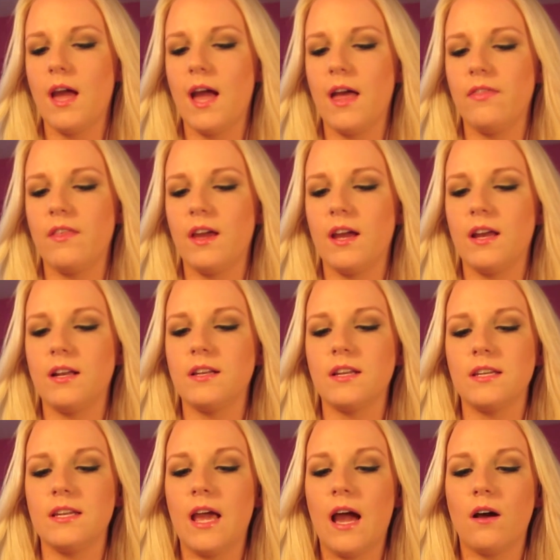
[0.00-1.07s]
And
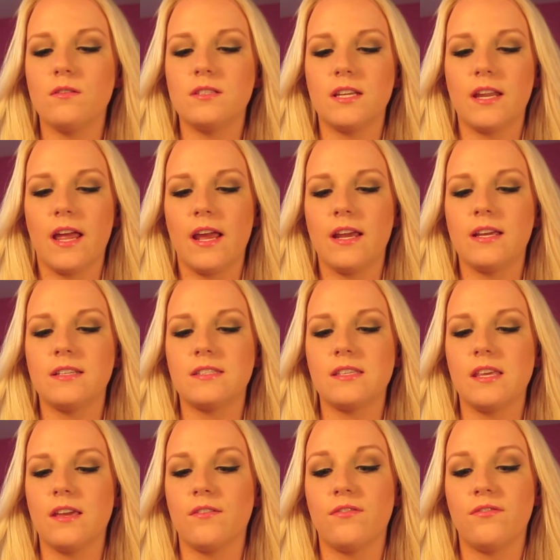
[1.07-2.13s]
then now today is
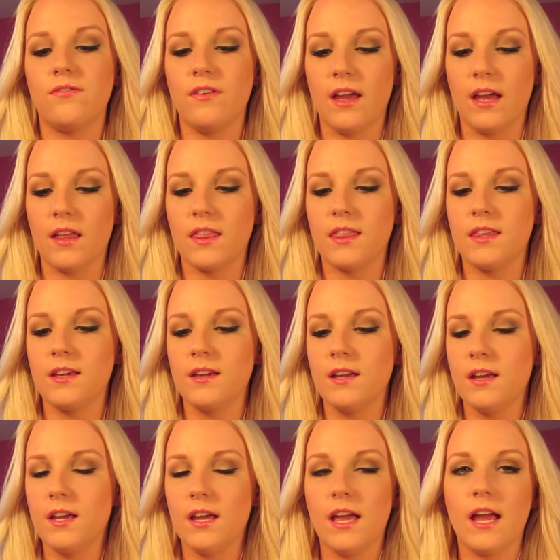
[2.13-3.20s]
the 5th.
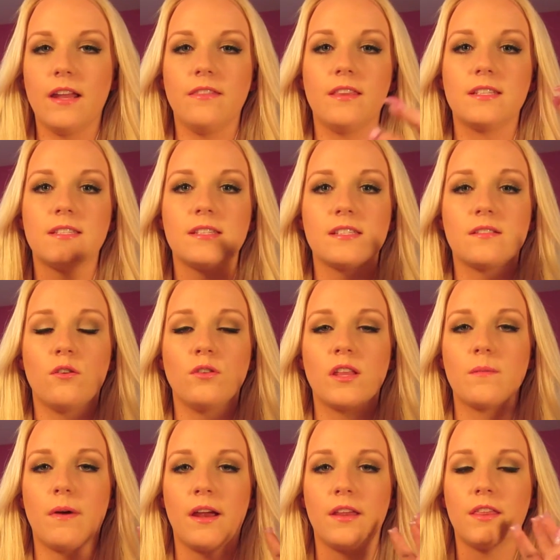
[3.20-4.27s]
And this is only
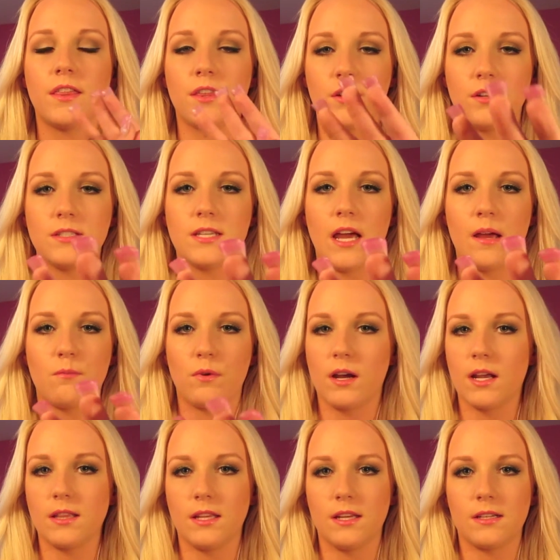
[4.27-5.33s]
my third time
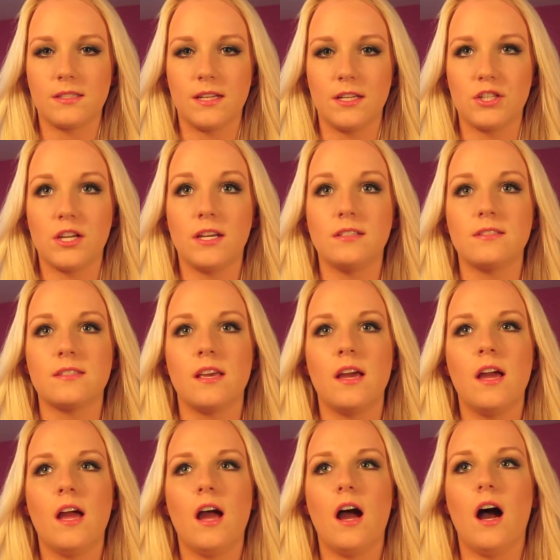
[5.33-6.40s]
wearing the extensions.
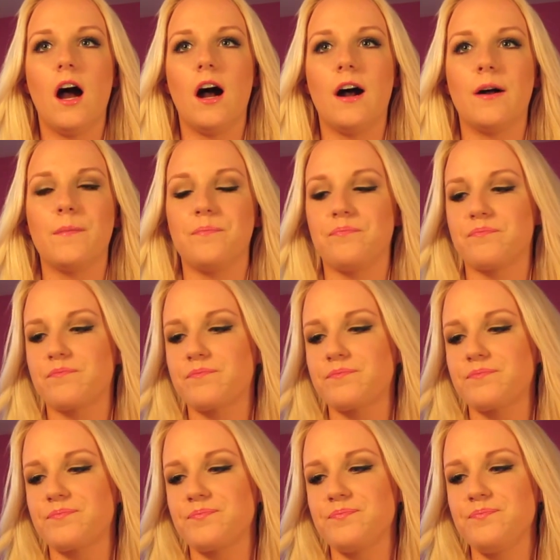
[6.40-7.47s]

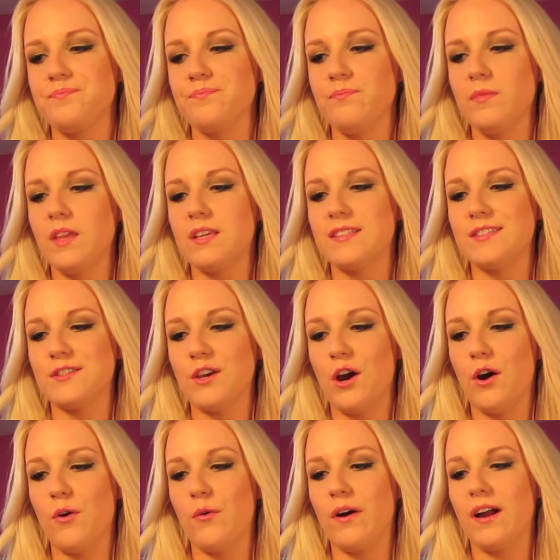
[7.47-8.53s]

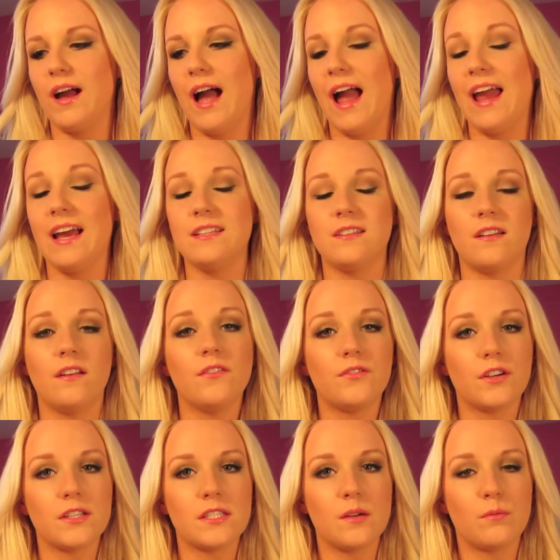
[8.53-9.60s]
So I had done a
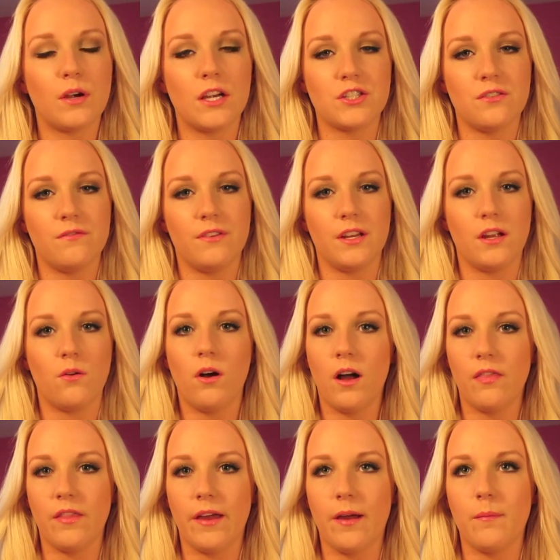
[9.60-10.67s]
first impression video
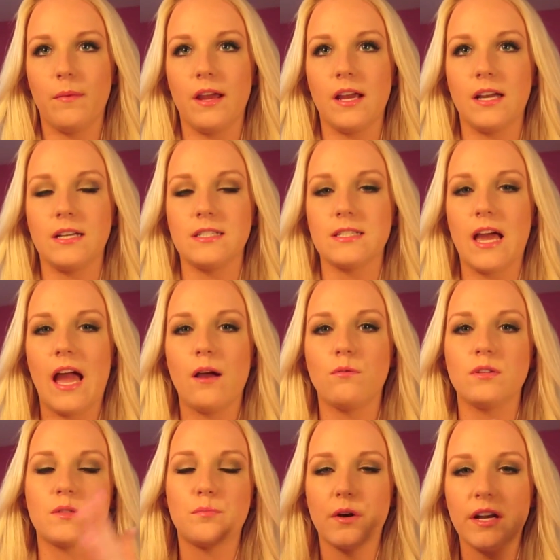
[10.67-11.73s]
on them and I
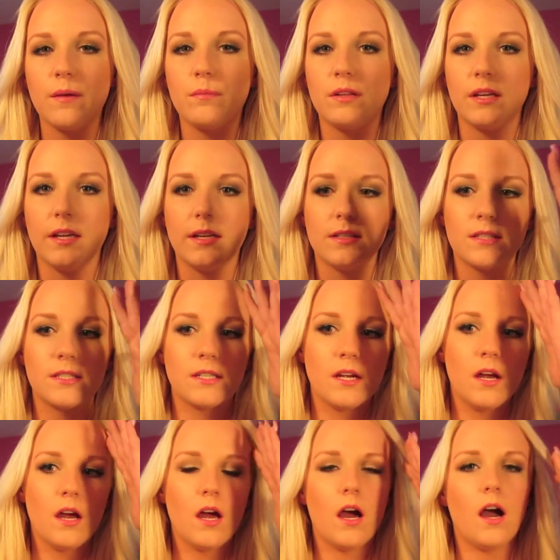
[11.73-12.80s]
was pretty pleased.
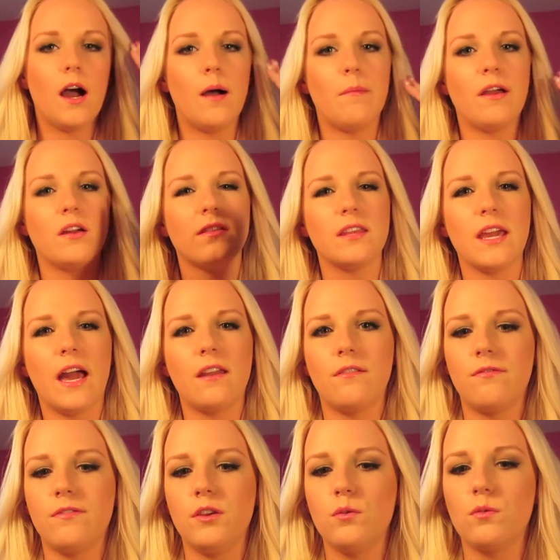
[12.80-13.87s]
I only had a
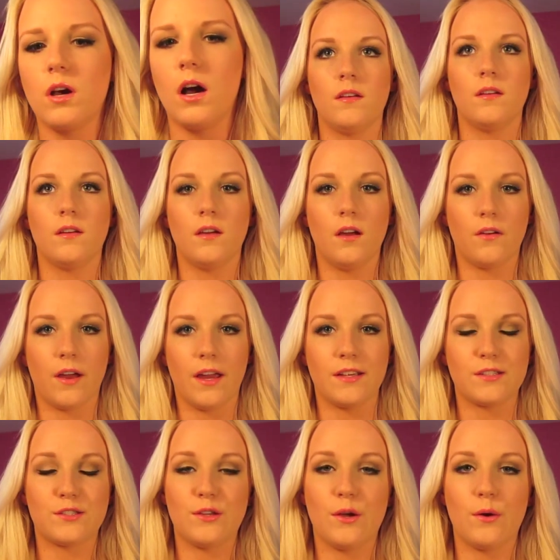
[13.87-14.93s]
few comments. Okay,
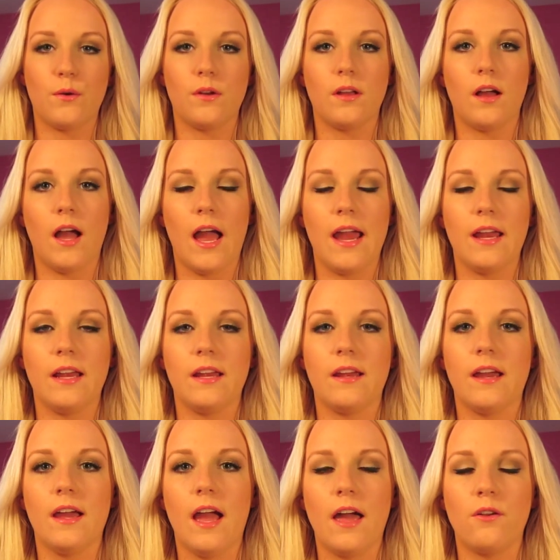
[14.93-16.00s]
so
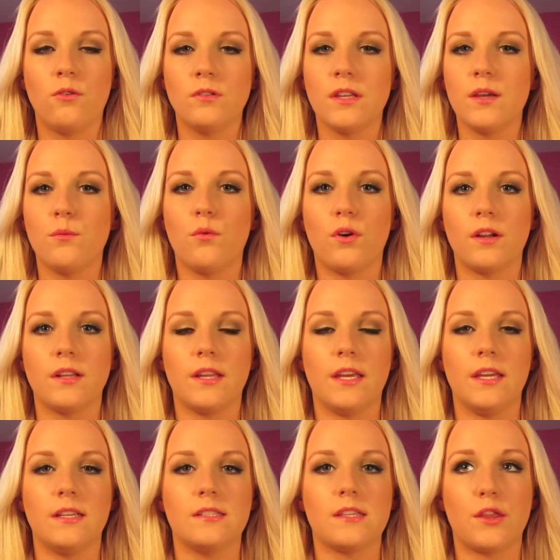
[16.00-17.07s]
I had only worn
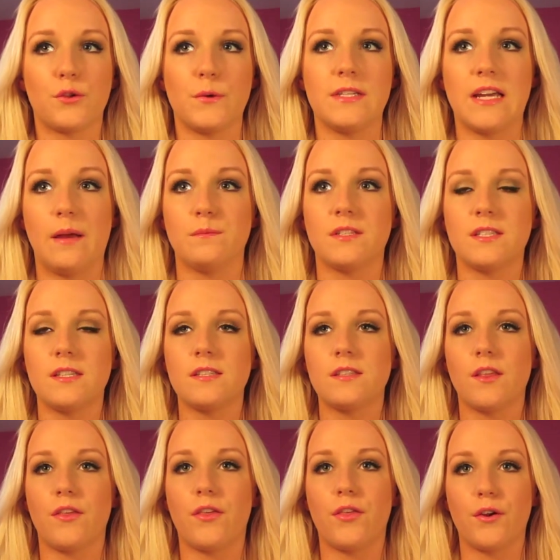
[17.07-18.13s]
these 3 times. This is
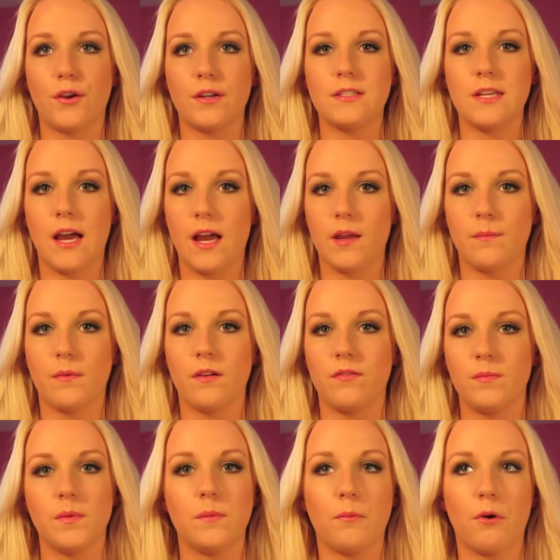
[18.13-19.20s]
the 3rd time of
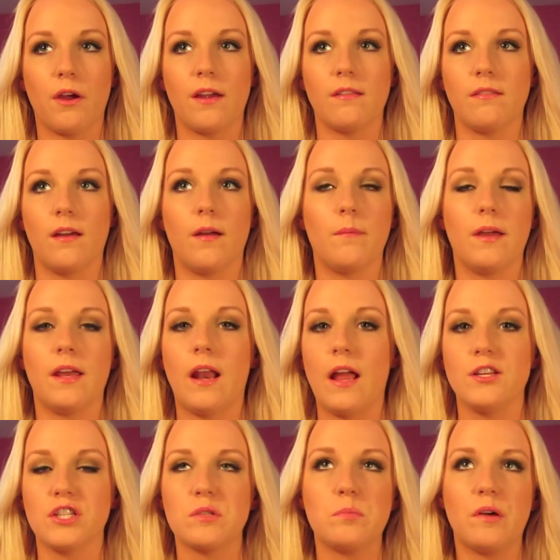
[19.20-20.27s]
me wearing them, and I
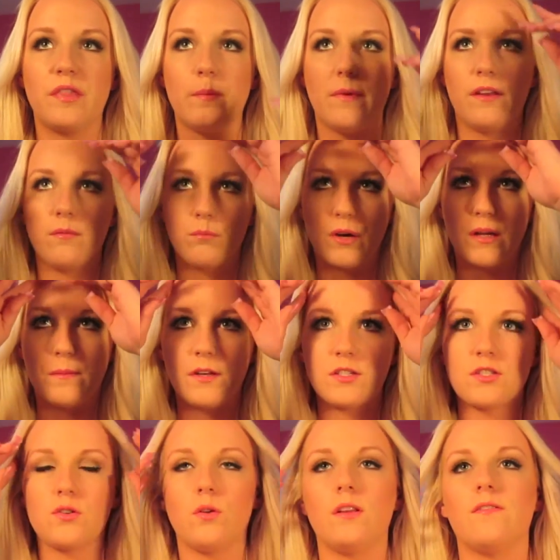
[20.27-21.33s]
just put them in pretty much
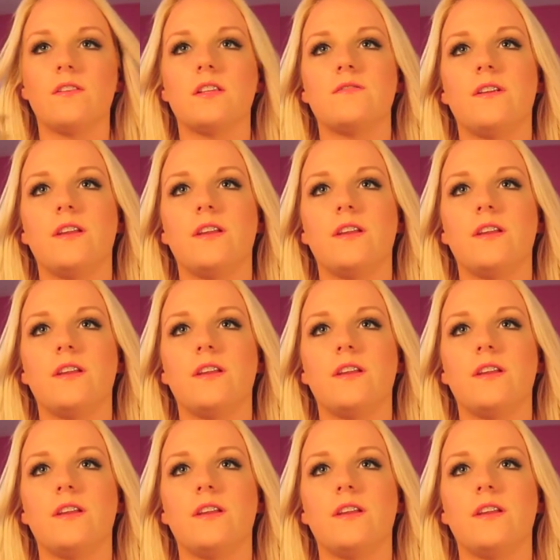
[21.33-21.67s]
solely for this